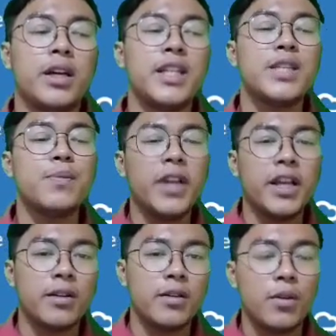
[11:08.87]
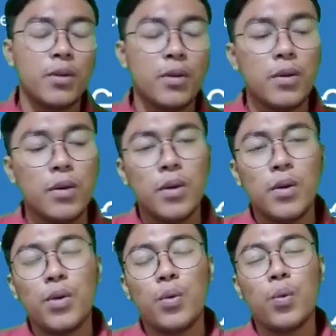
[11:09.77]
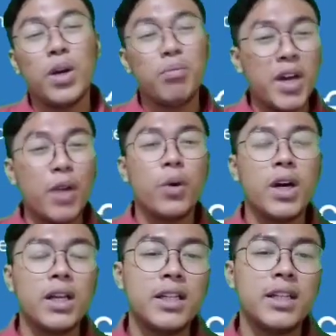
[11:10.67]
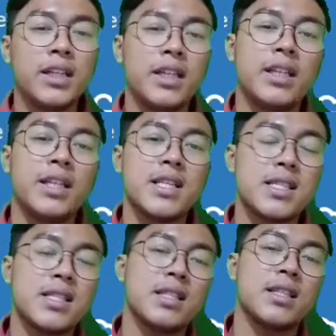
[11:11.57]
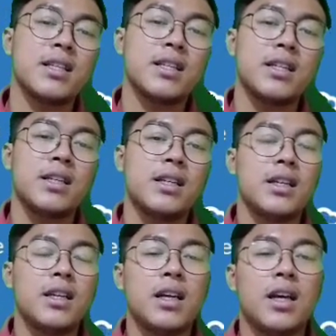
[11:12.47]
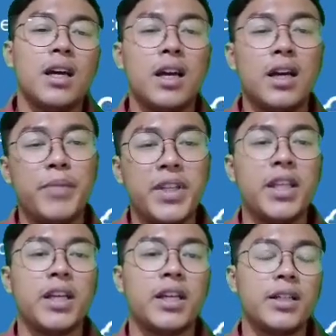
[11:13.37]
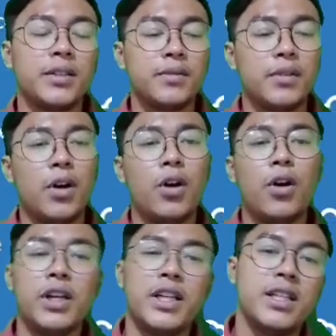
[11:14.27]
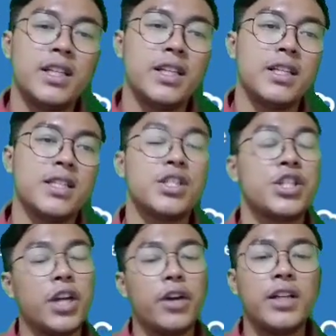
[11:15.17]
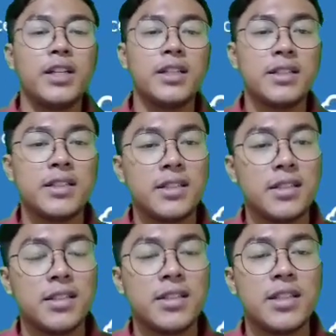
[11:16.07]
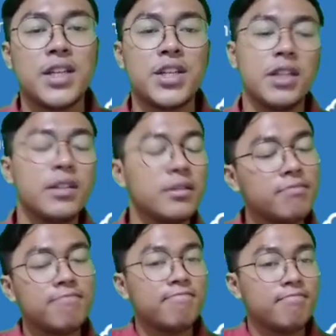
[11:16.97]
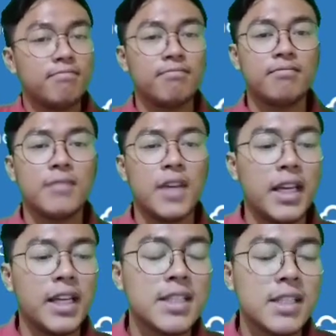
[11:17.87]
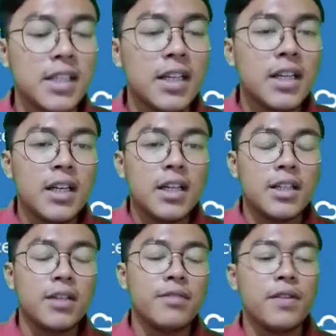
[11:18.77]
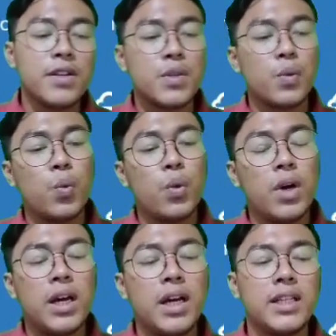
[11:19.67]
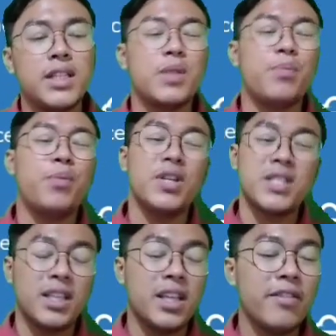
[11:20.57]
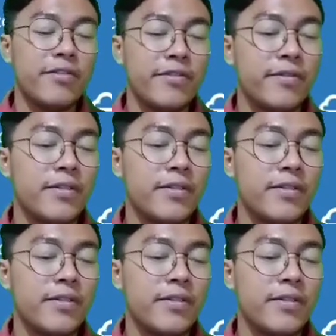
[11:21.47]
explain one by one in this meeting or in this sharing session, I guess. The first one is the positive.